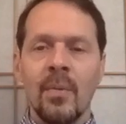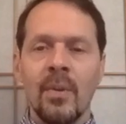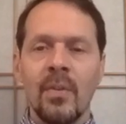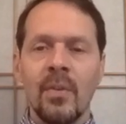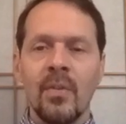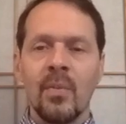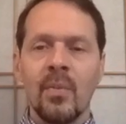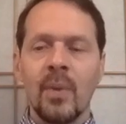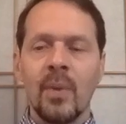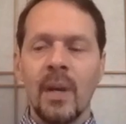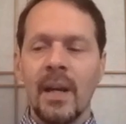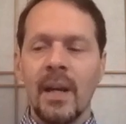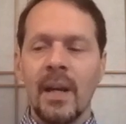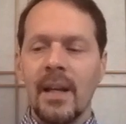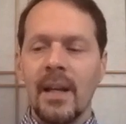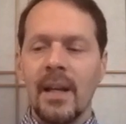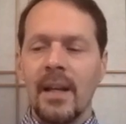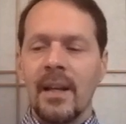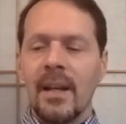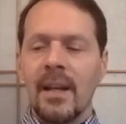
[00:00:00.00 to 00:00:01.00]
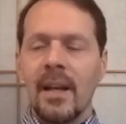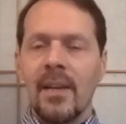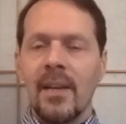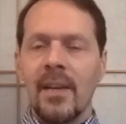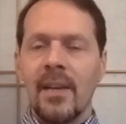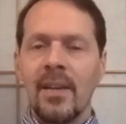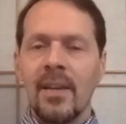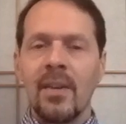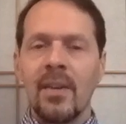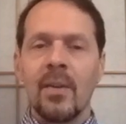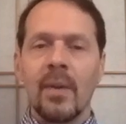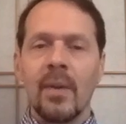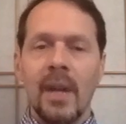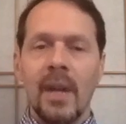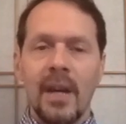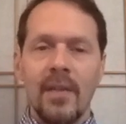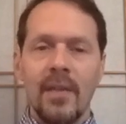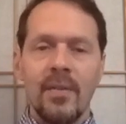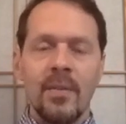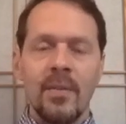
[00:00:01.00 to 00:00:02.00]
This is why I say you don't
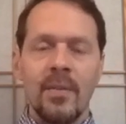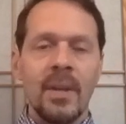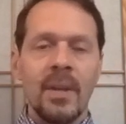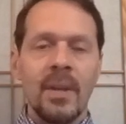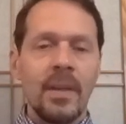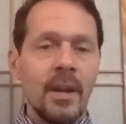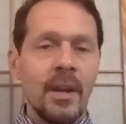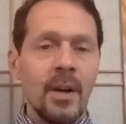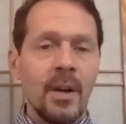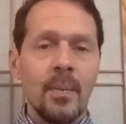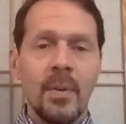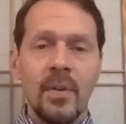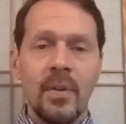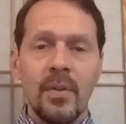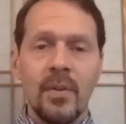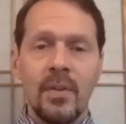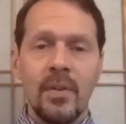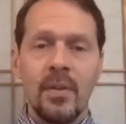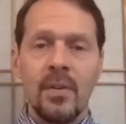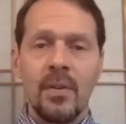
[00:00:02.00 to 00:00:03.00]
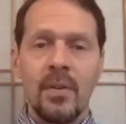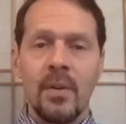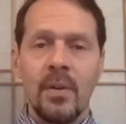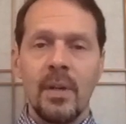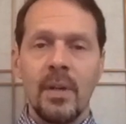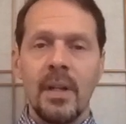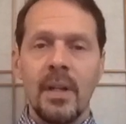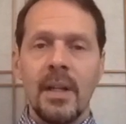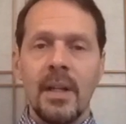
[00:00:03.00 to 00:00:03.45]
have to be a therapist to do it.